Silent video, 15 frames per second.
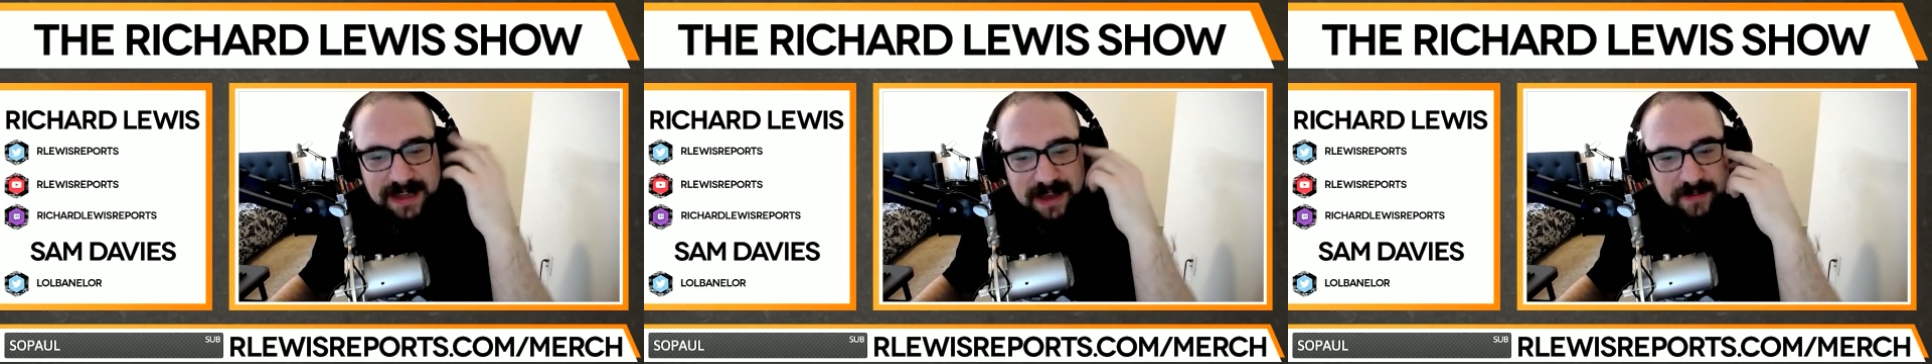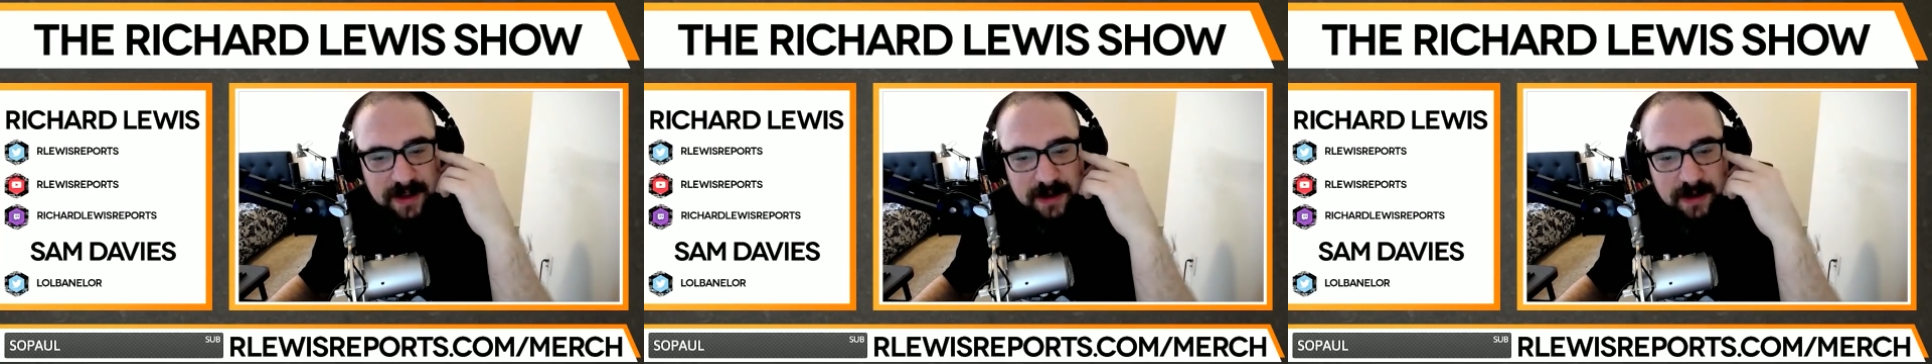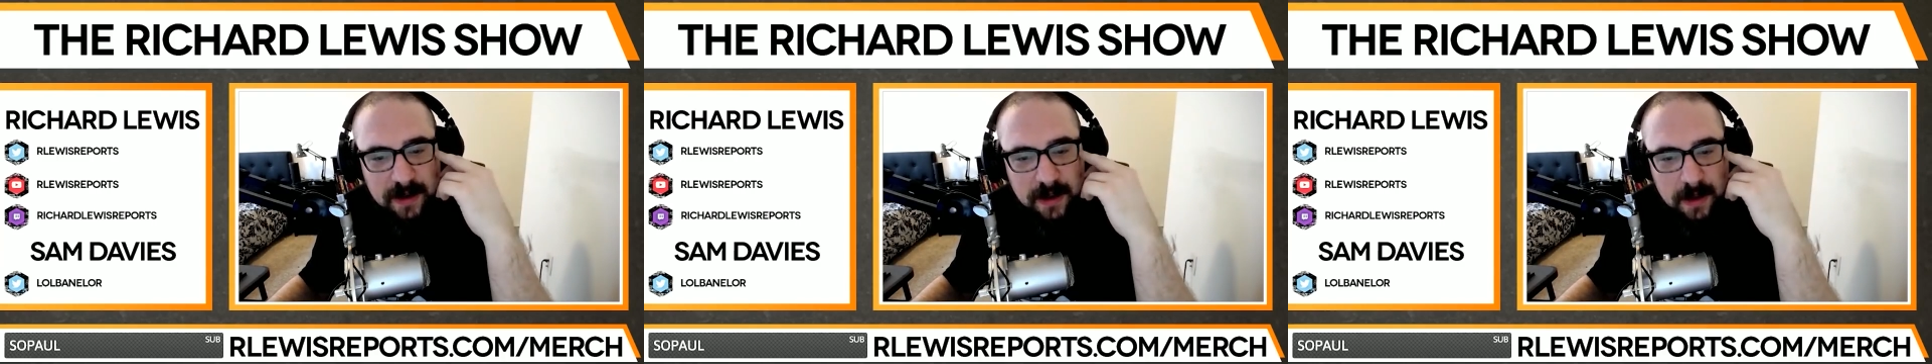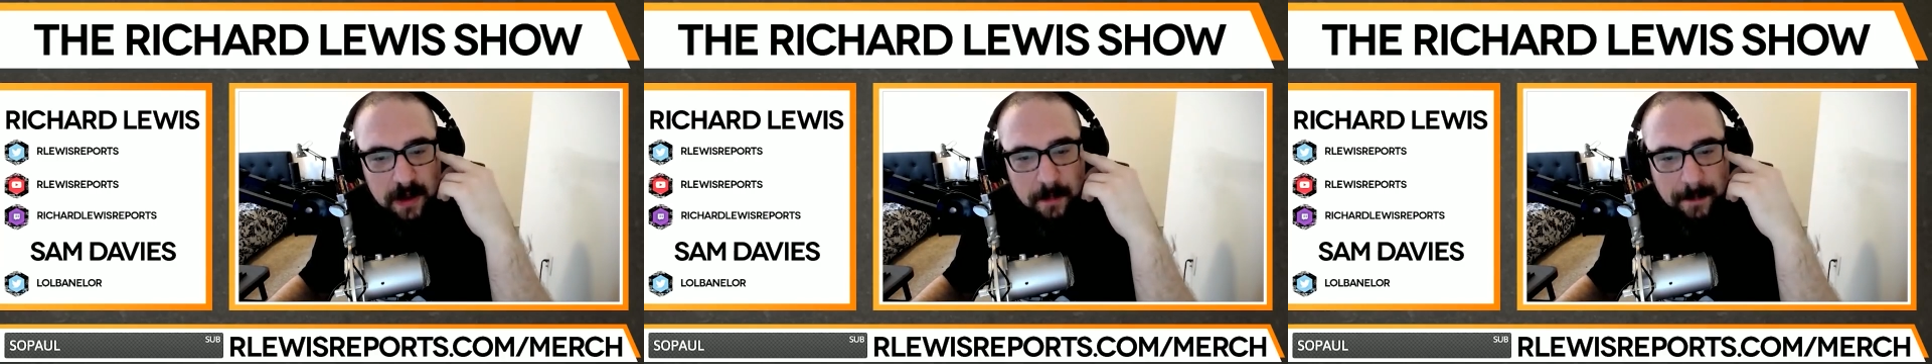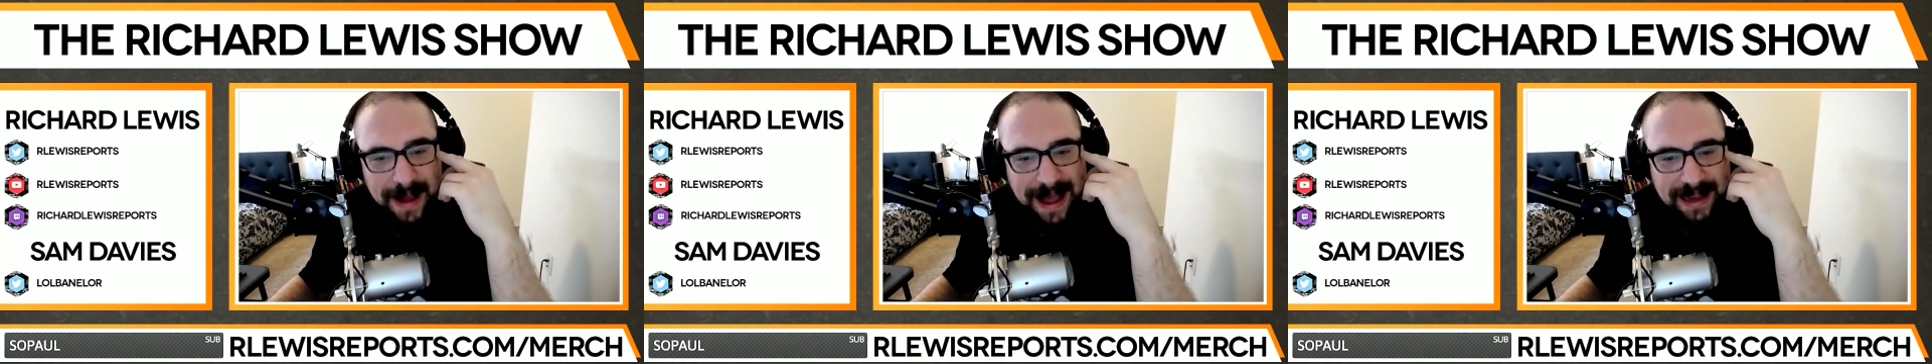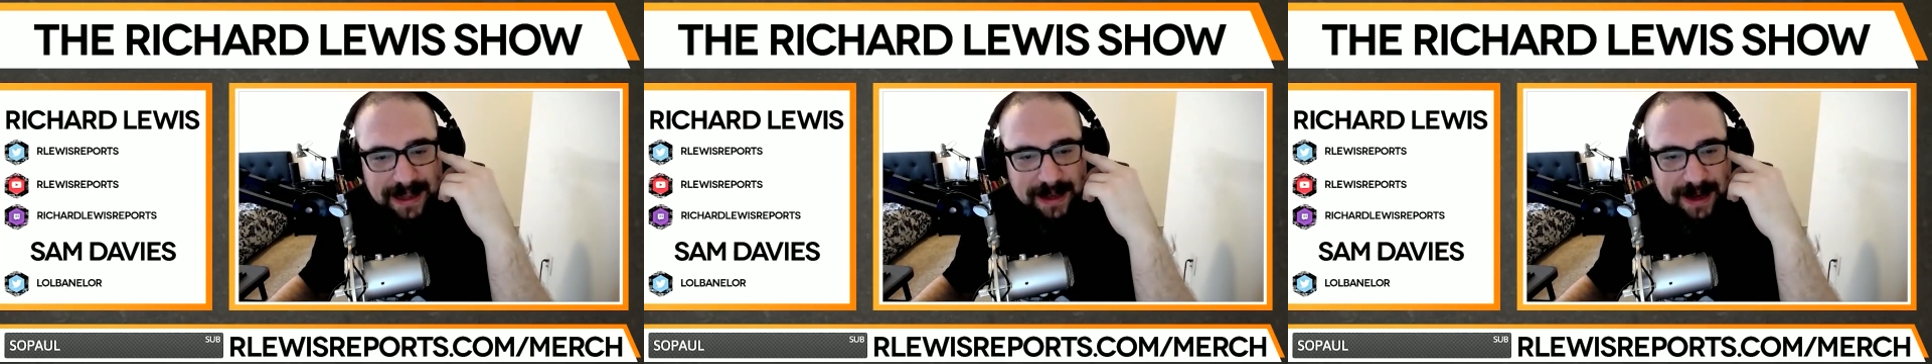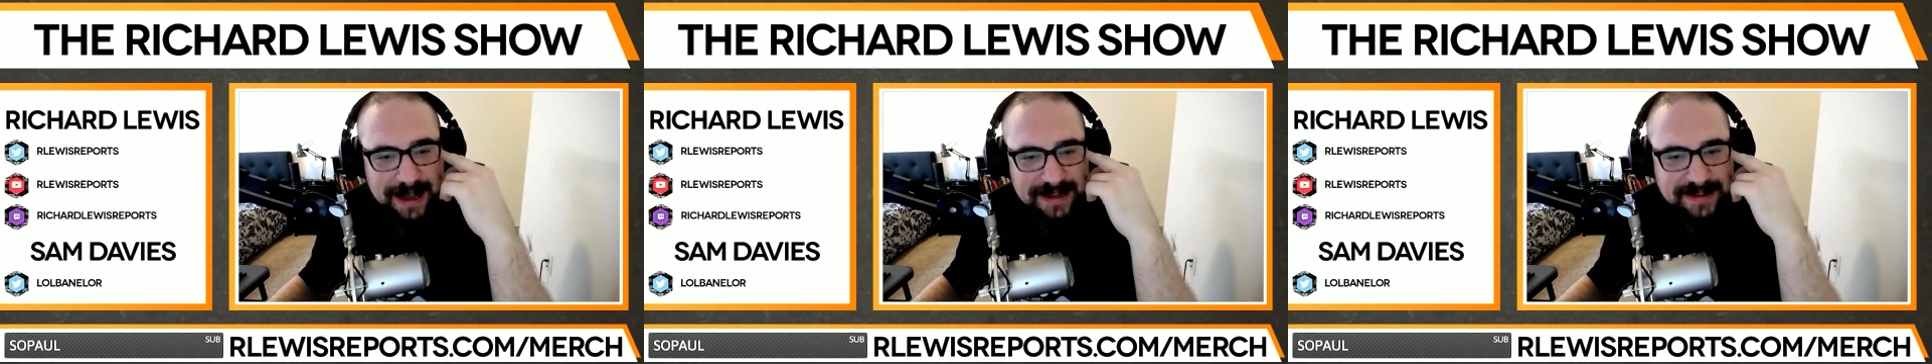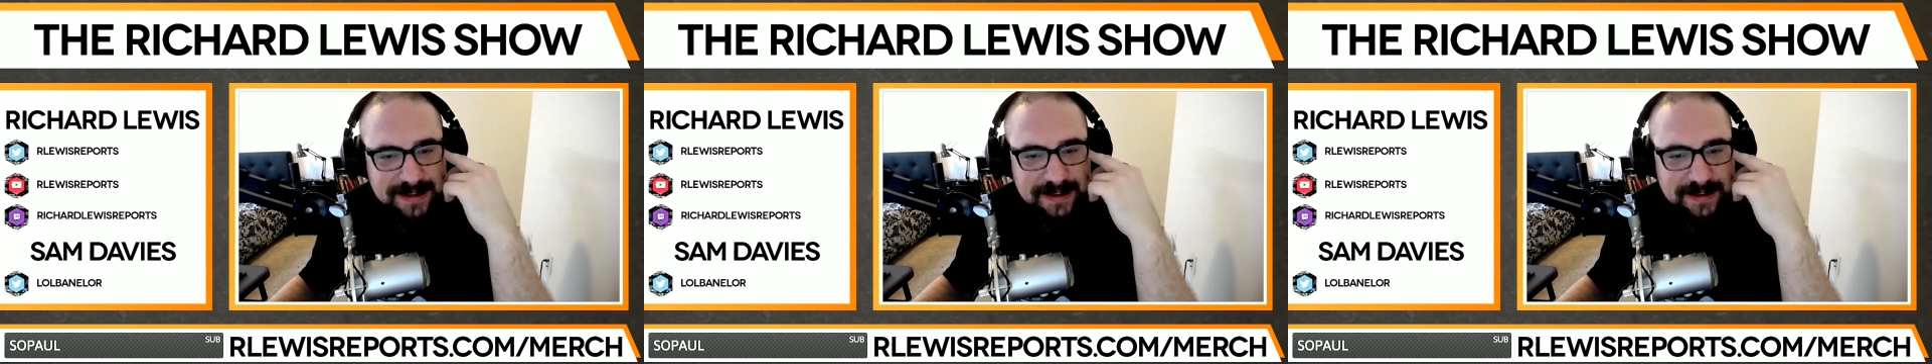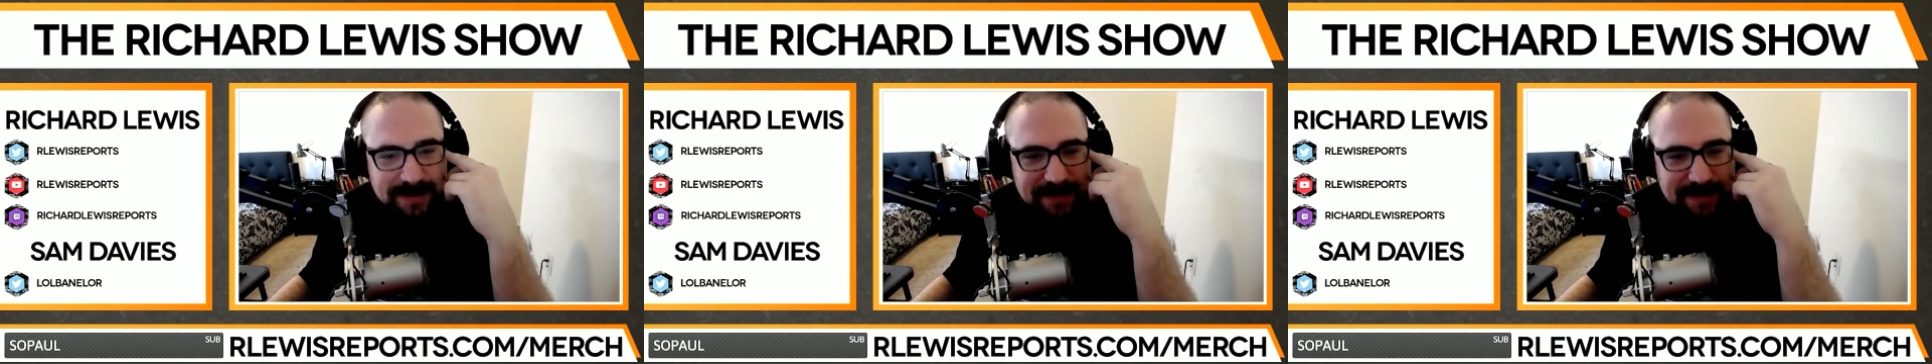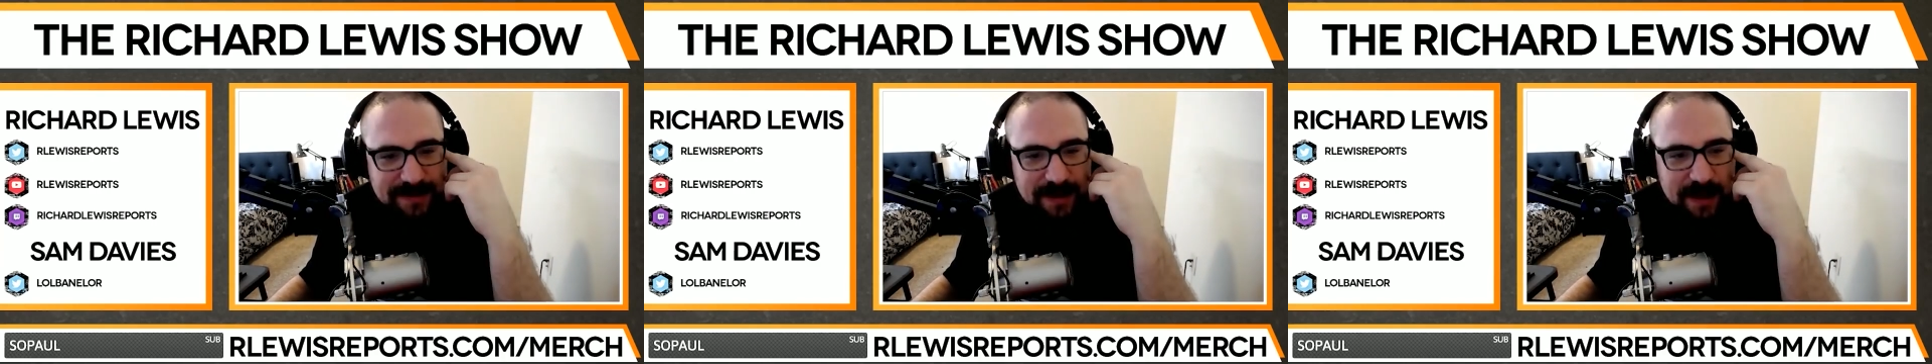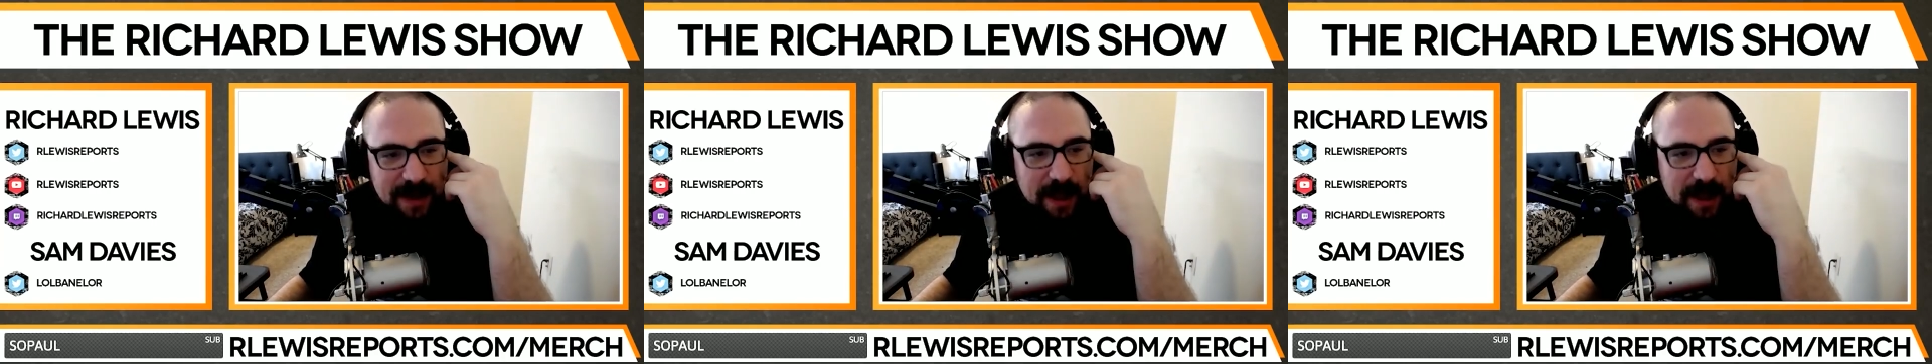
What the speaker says: giving Mac lessons.